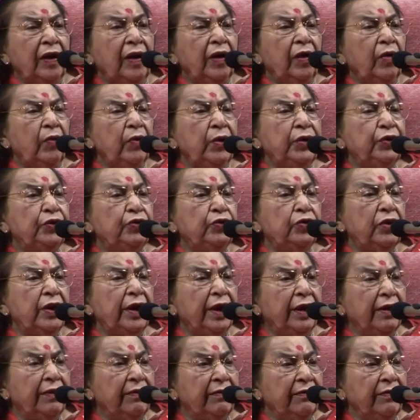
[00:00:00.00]
We should
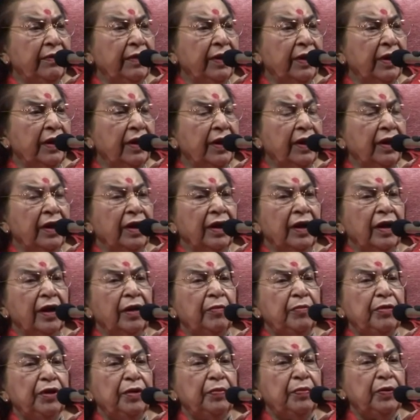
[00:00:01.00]
love
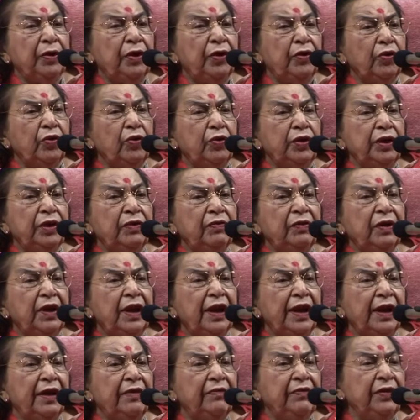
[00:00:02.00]
People don't even
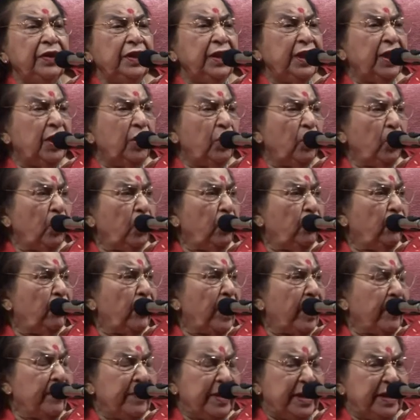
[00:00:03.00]
love in their own
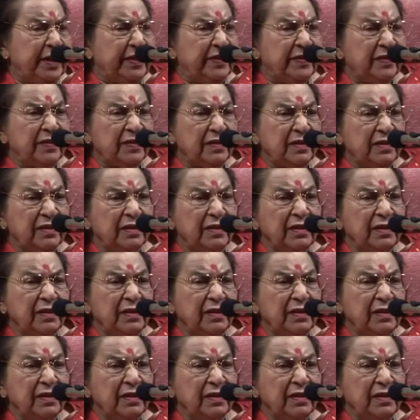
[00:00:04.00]
families.